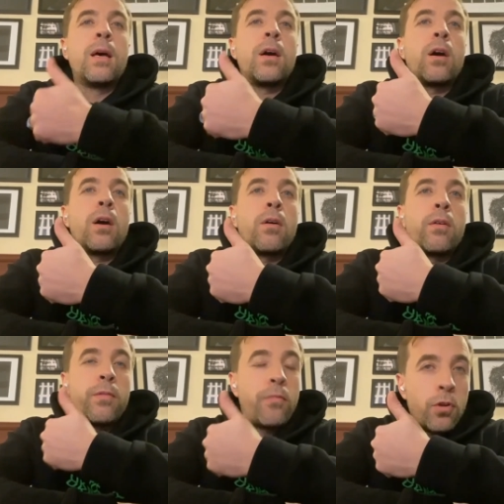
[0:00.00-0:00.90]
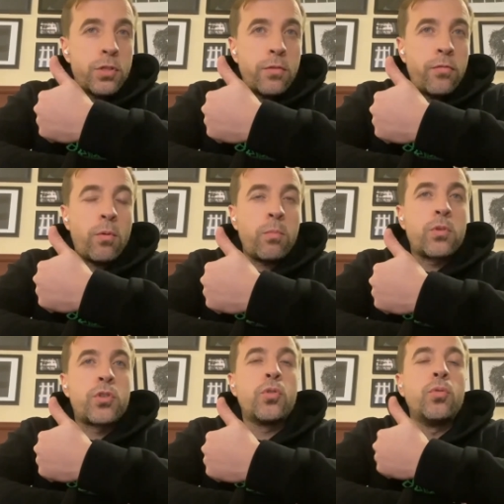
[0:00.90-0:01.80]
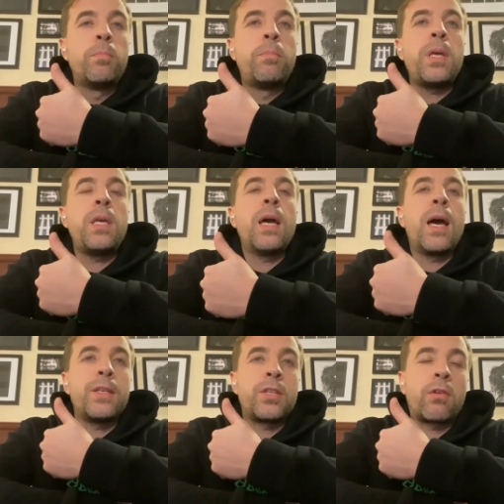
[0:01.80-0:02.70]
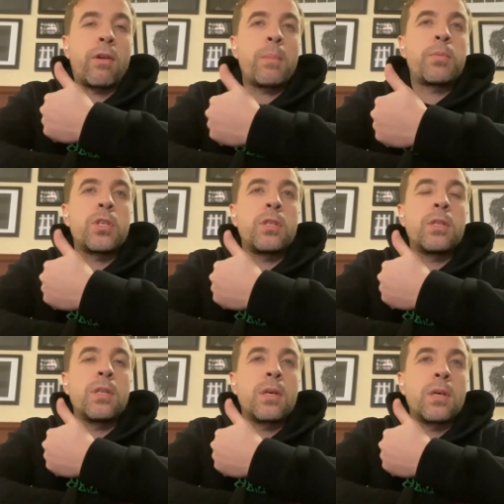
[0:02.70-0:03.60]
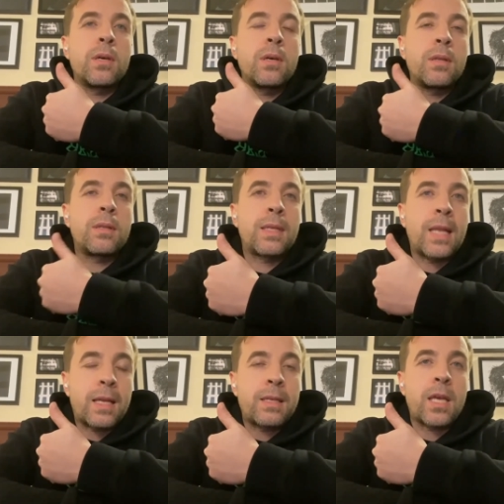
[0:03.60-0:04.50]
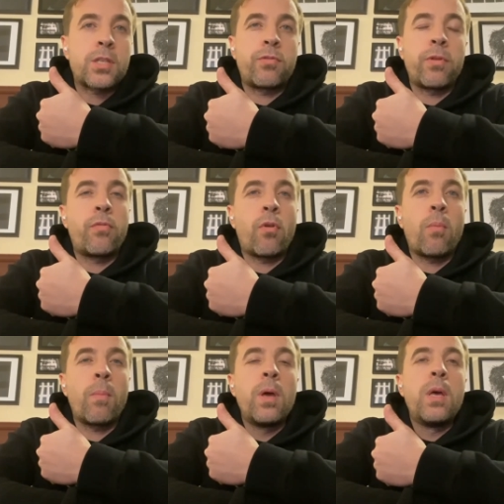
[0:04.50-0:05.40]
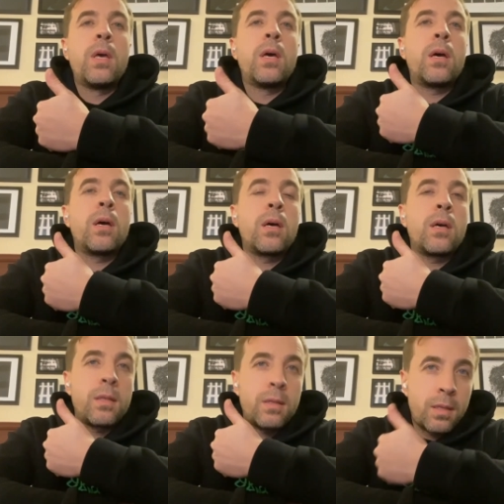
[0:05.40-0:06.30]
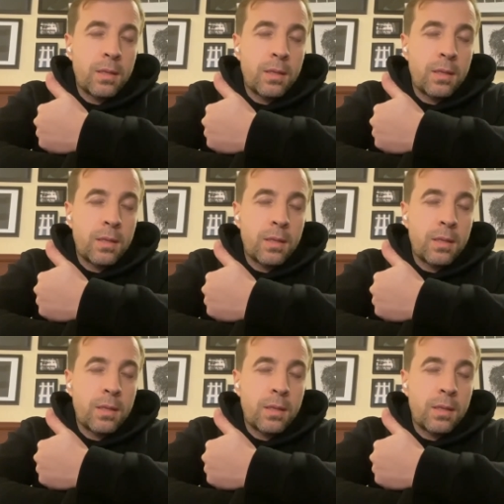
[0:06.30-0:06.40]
Uh, the first reform should be anti-corruption uh, tax, tax reform. Uh,